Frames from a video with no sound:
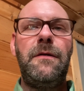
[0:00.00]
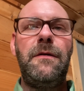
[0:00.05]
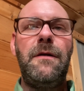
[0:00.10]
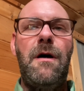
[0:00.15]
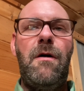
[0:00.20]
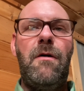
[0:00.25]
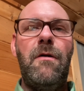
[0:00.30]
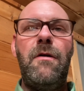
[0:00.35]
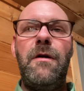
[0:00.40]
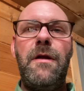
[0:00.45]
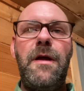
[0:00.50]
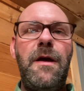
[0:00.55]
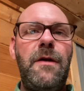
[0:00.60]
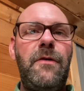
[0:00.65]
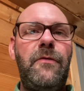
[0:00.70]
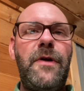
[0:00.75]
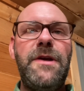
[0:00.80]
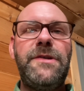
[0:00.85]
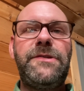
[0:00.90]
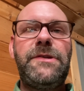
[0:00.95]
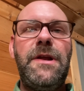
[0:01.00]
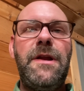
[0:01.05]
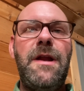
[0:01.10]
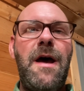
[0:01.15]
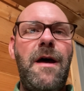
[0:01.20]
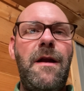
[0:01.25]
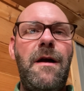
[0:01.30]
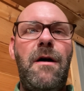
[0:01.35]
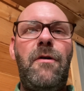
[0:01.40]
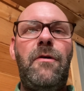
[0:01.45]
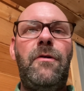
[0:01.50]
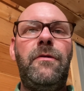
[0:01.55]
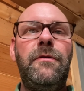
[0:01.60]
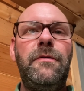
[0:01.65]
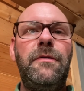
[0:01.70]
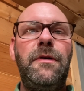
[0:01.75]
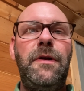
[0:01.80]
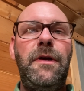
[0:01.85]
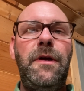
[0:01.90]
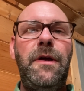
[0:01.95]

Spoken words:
aren't interested at all